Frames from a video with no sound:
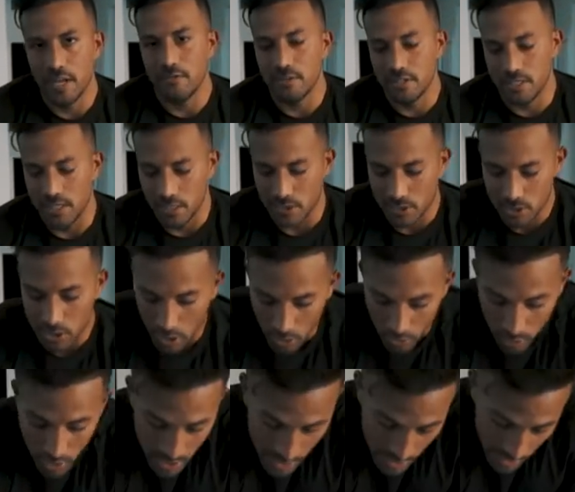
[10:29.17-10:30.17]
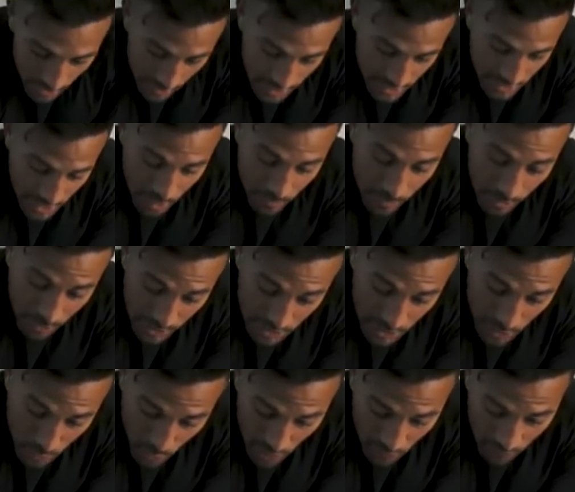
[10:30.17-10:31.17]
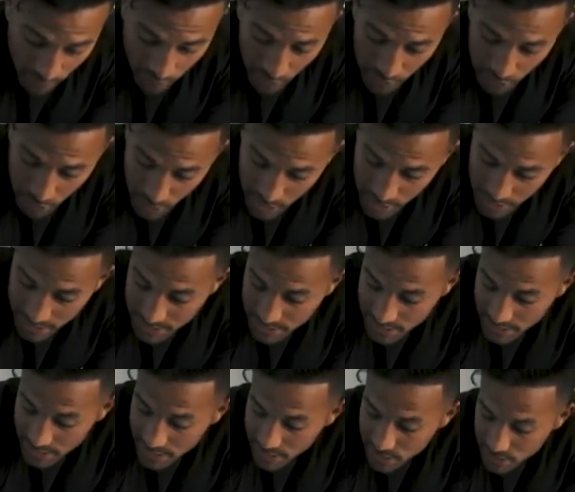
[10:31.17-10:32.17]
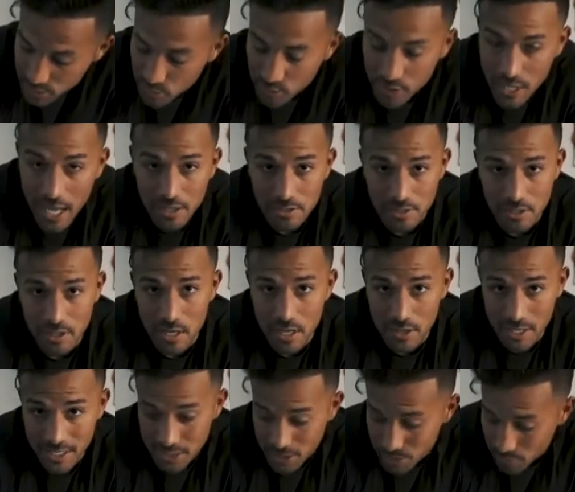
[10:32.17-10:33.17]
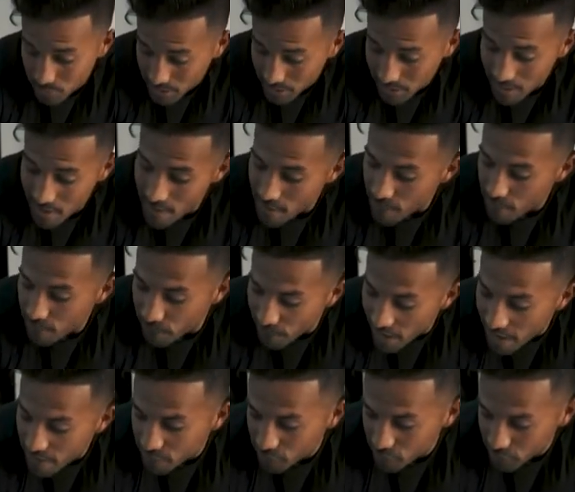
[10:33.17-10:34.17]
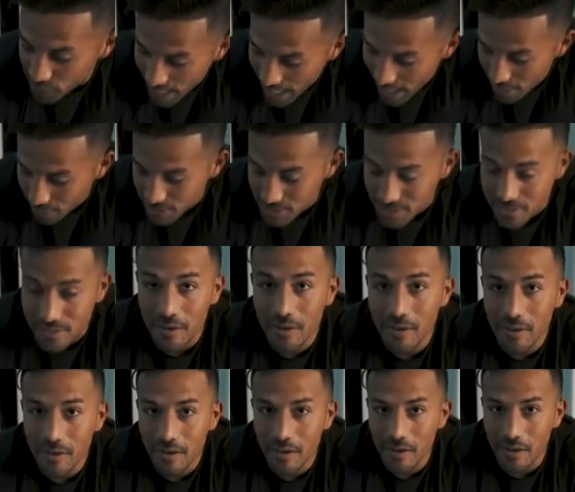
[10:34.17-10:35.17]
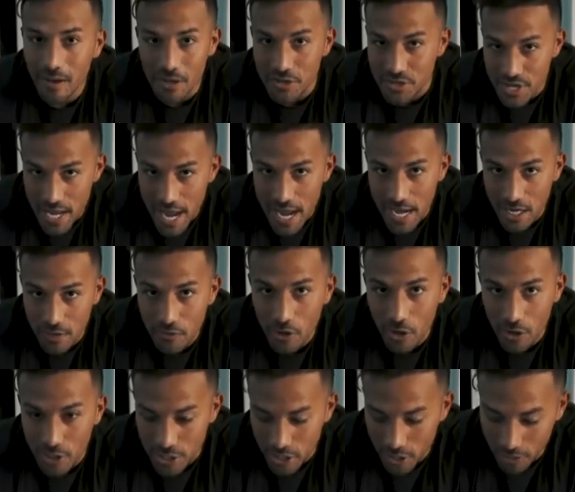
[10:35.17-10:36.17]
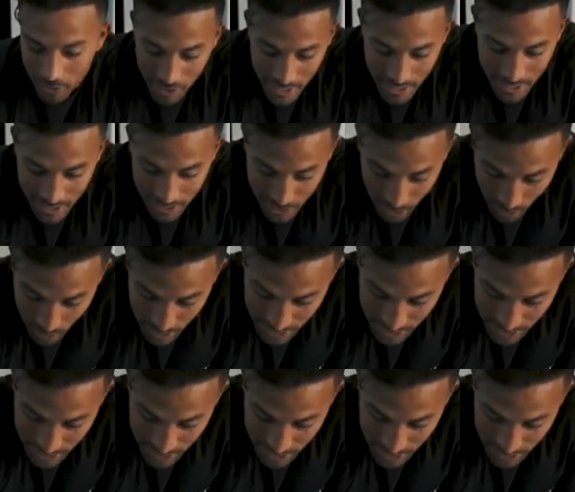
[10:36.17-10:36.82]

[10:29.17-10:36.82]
deficit. So let's say Nabil needs 2,500, he's eating 2,000, and then he's doing 500 calories a day of cardio. So